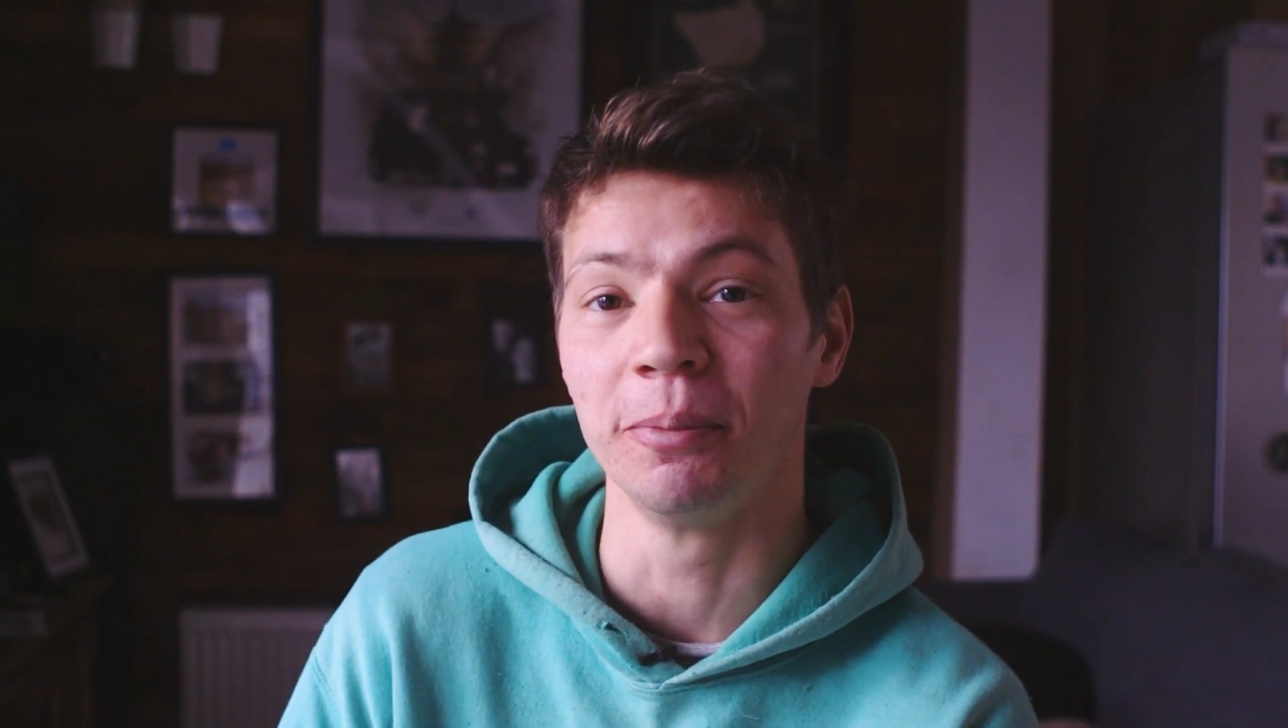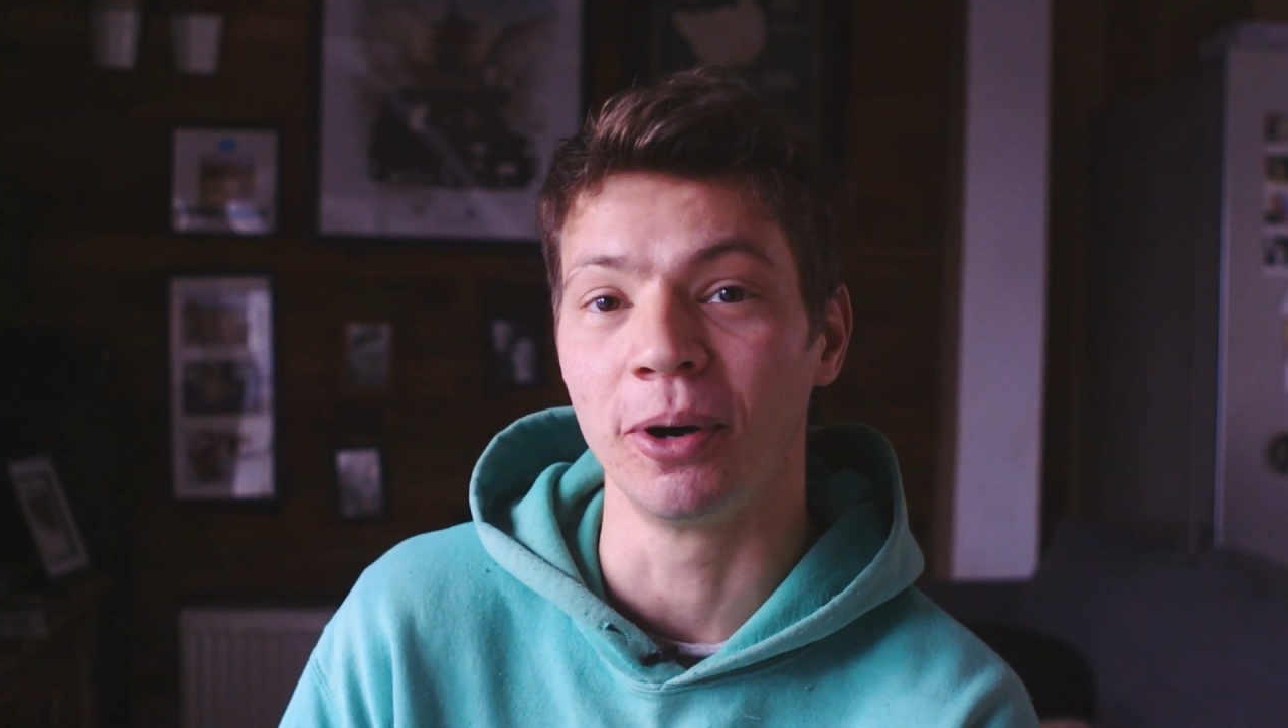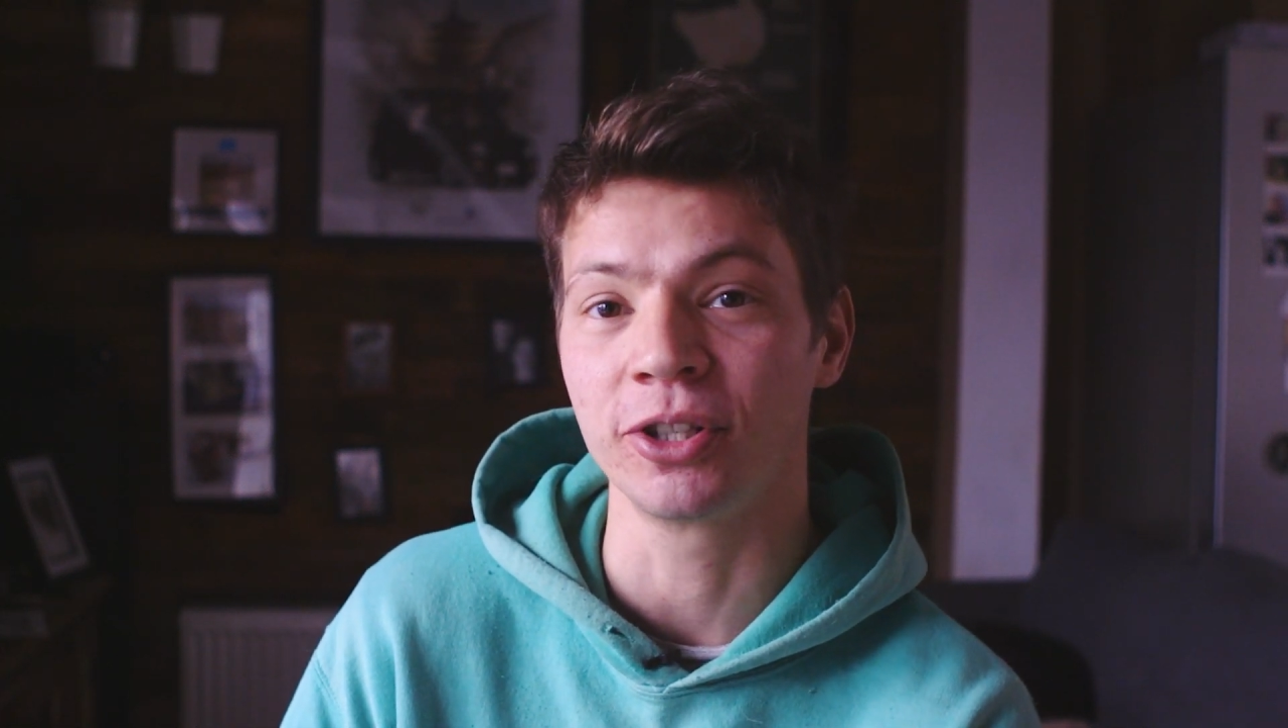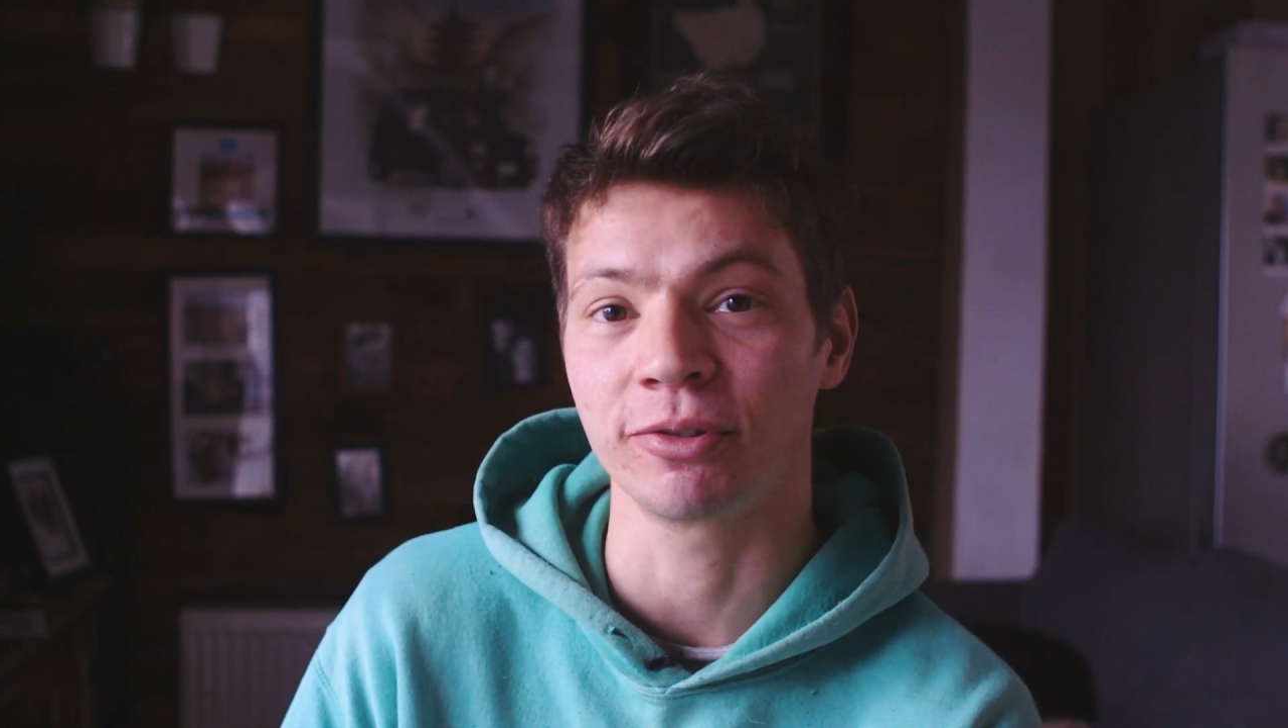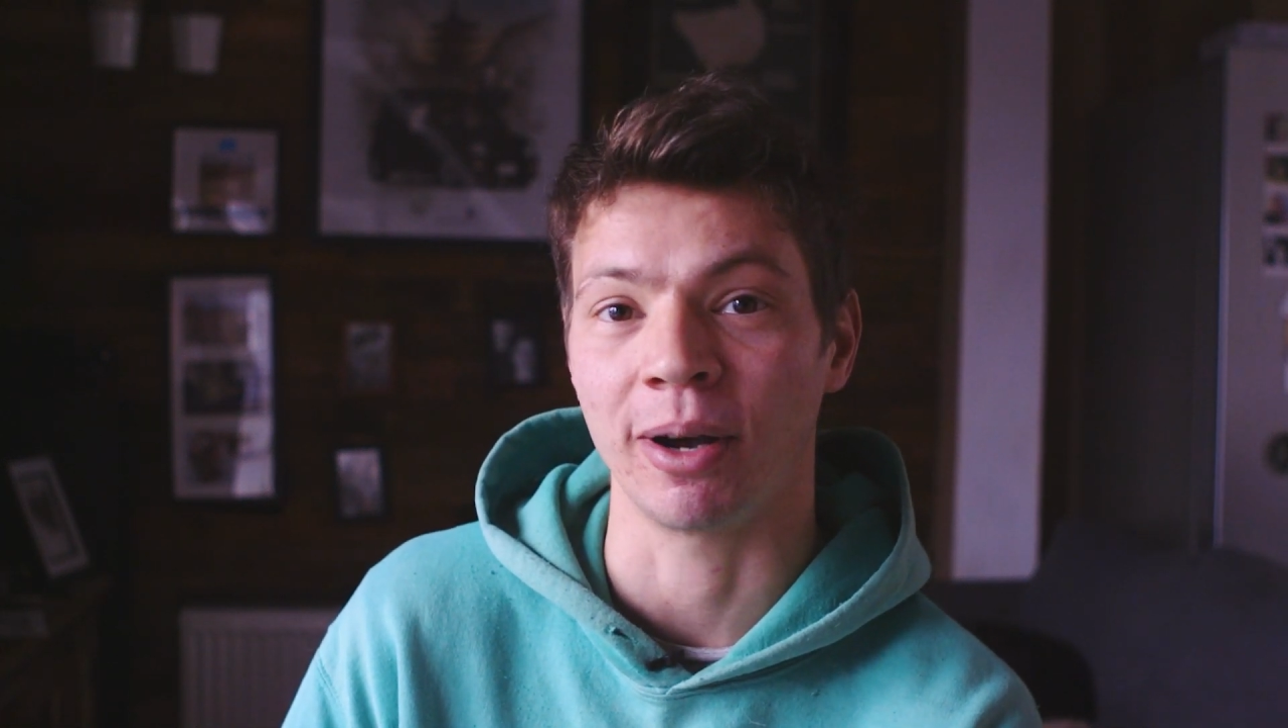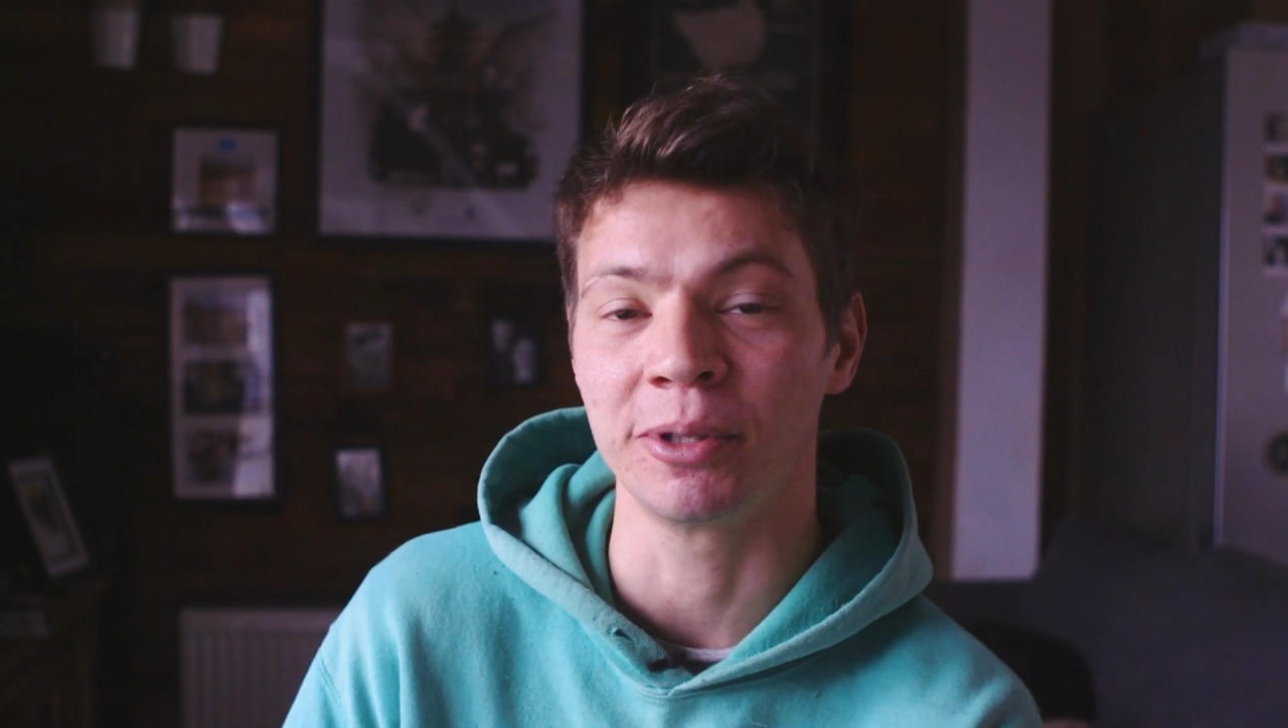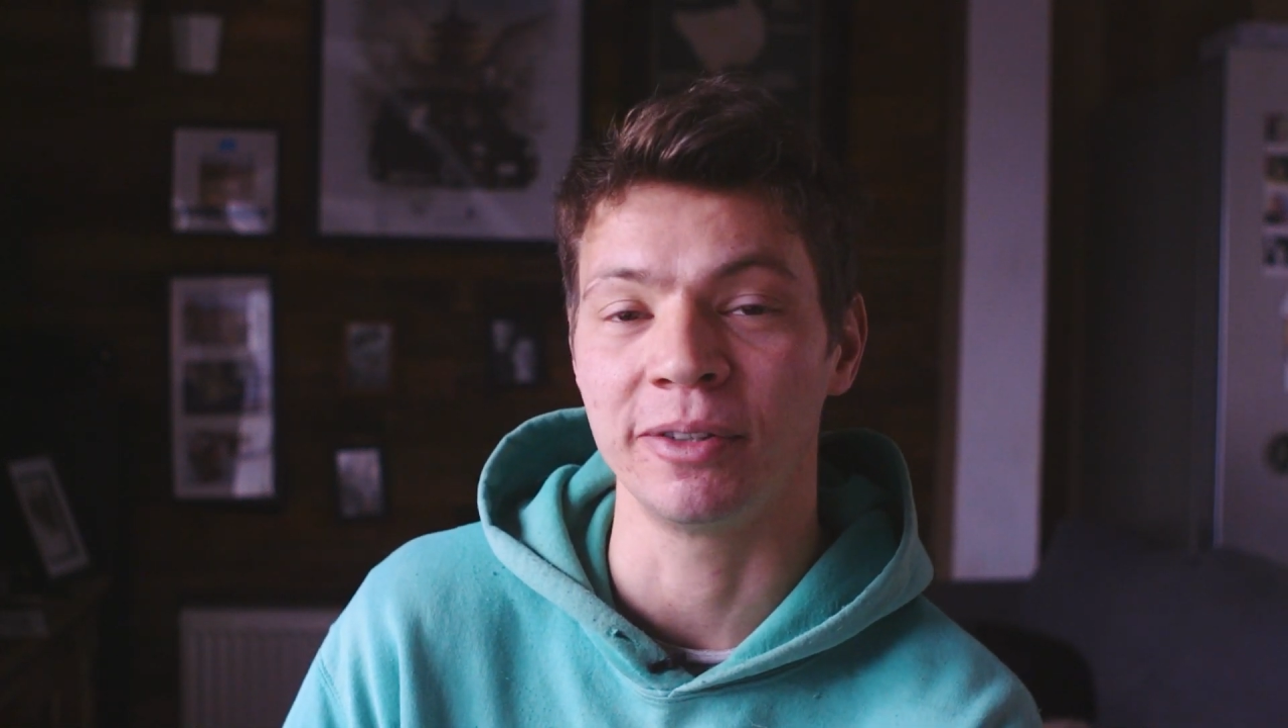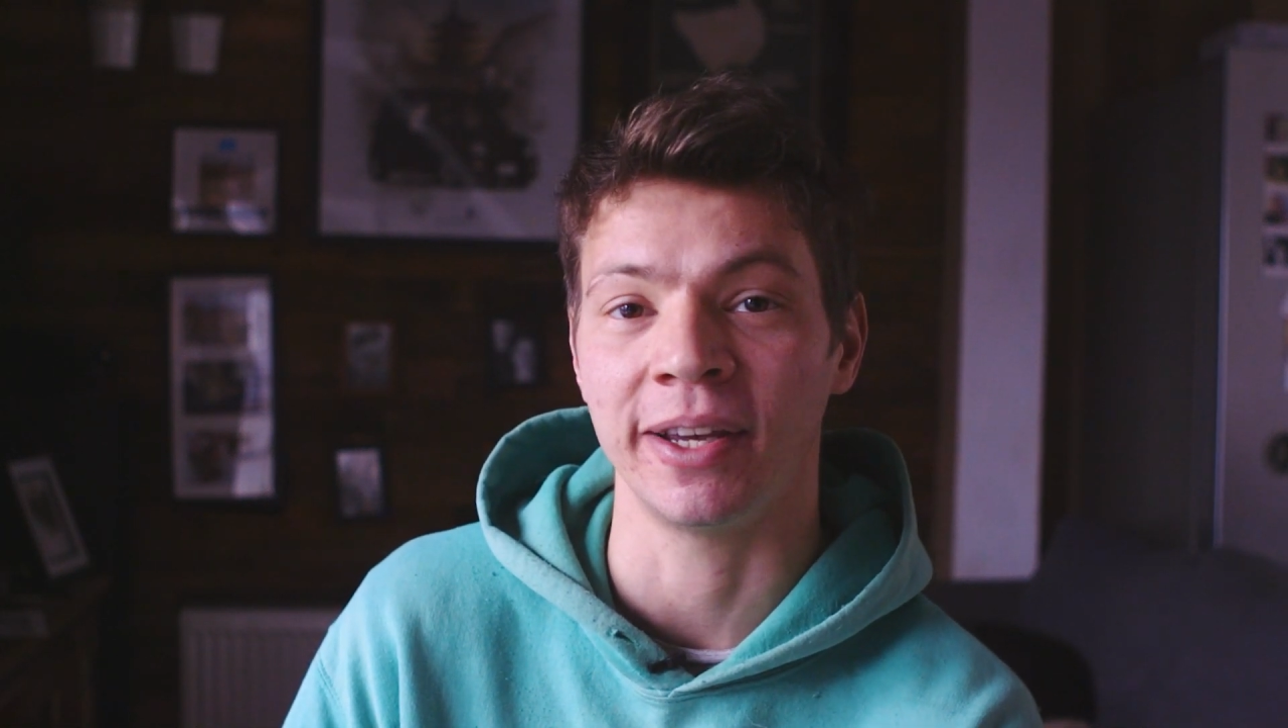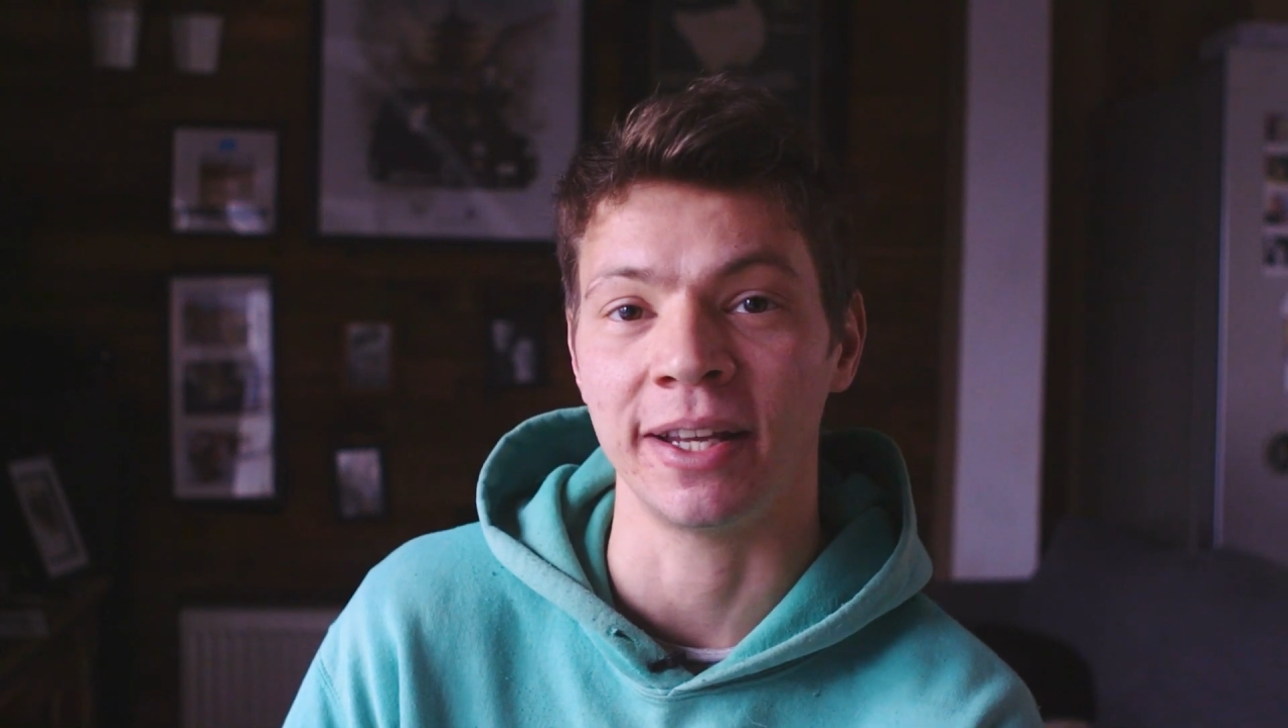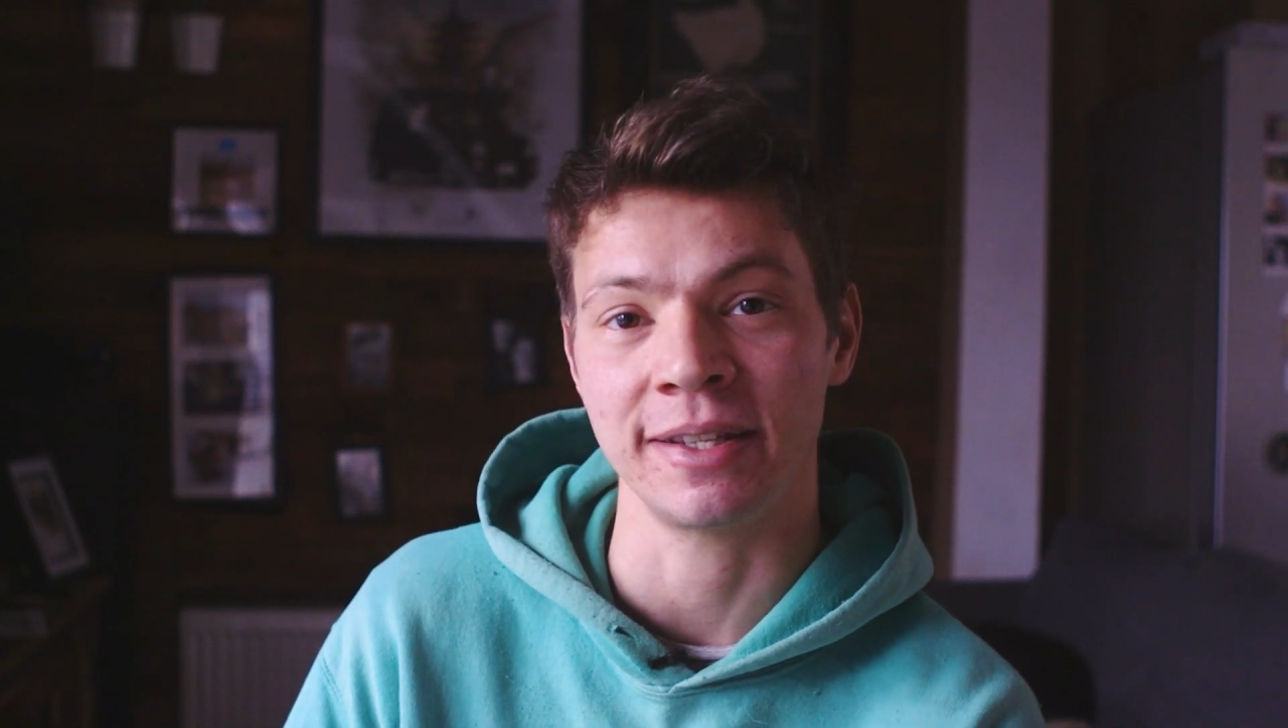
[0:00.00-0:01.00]
the moisture out
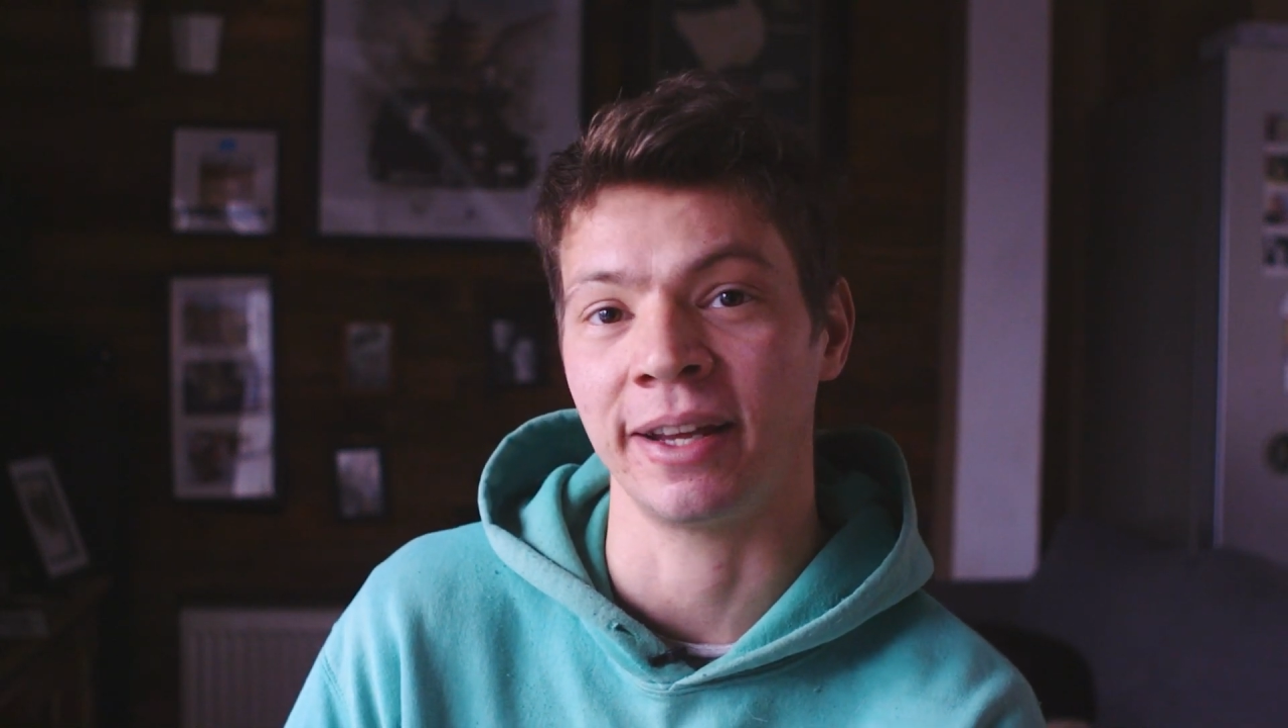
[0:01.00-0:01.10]
of it,